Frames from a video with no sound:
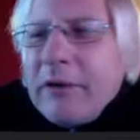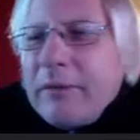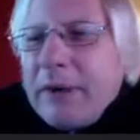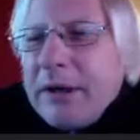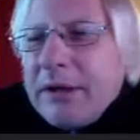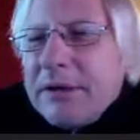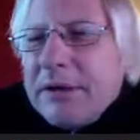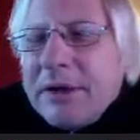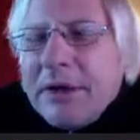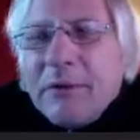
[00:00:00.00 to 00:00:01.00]

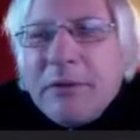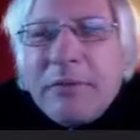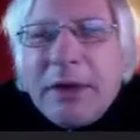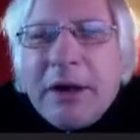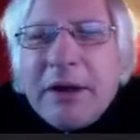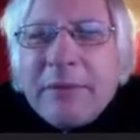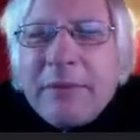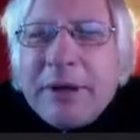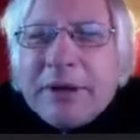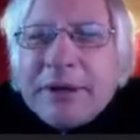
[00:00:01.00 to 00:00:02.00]
impeach, it would be on the
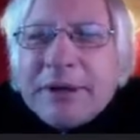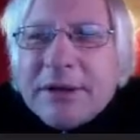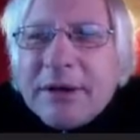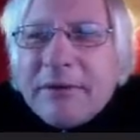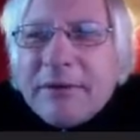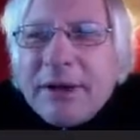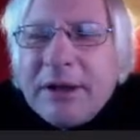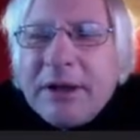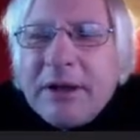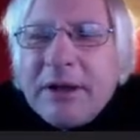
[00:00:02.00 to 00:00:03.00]
basis of
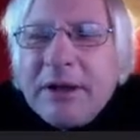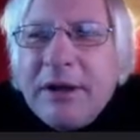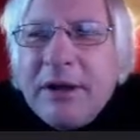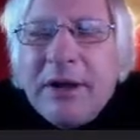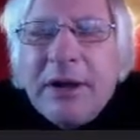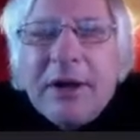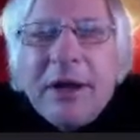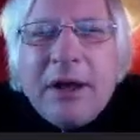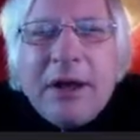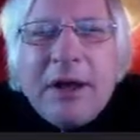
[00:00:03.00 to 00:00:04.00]
the
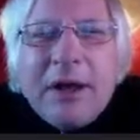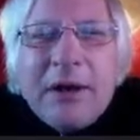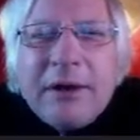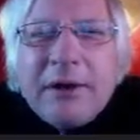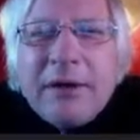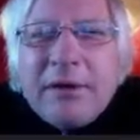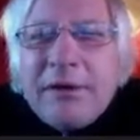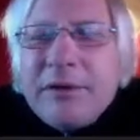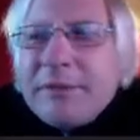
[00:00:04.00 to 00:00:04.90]
uh, cruise